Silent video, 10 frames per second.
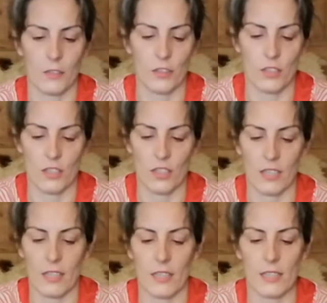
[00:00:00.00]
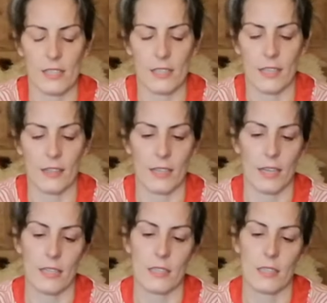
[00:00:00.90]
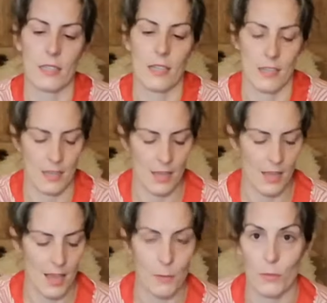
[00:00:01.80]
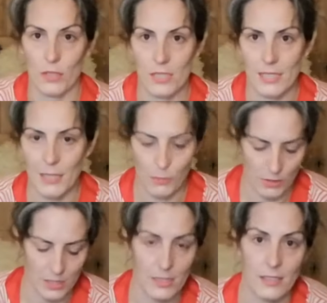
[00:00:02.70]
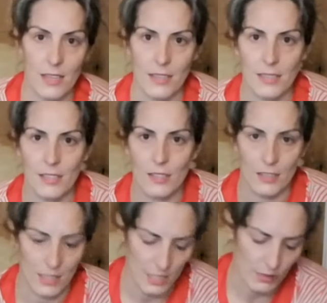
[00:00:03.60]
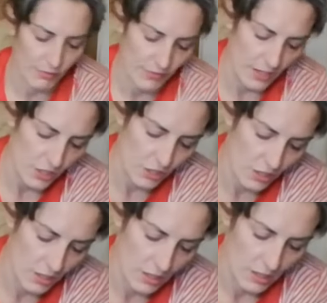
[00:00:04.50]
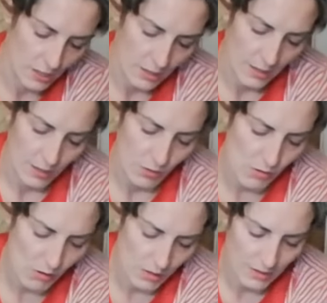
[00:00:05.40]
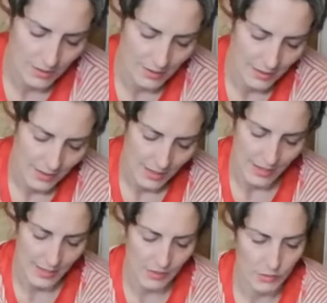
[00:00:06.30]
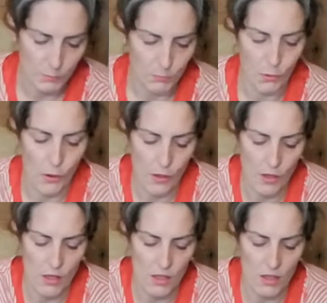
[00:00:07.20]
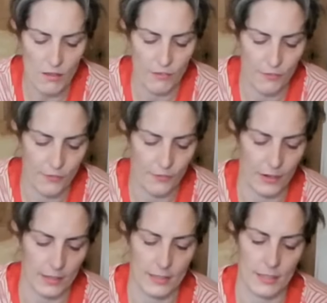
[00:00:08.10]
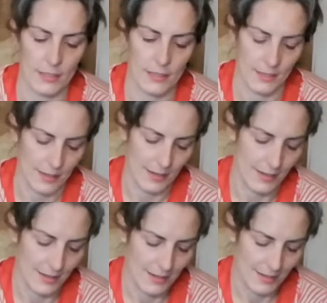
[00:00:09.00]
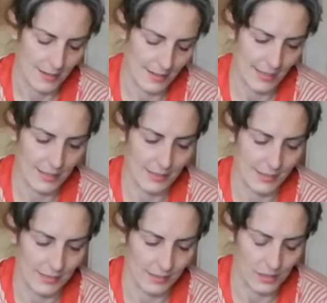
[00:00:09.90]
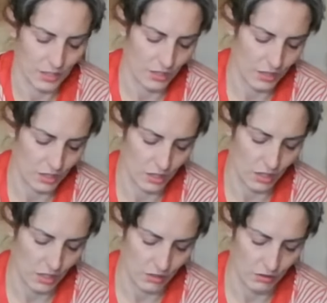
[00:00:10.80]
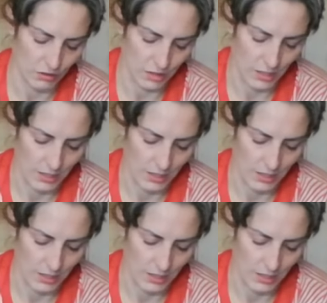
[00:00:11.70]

Just like that. And we'll see what it does to this fish. Oh, it leaves perfect little circles.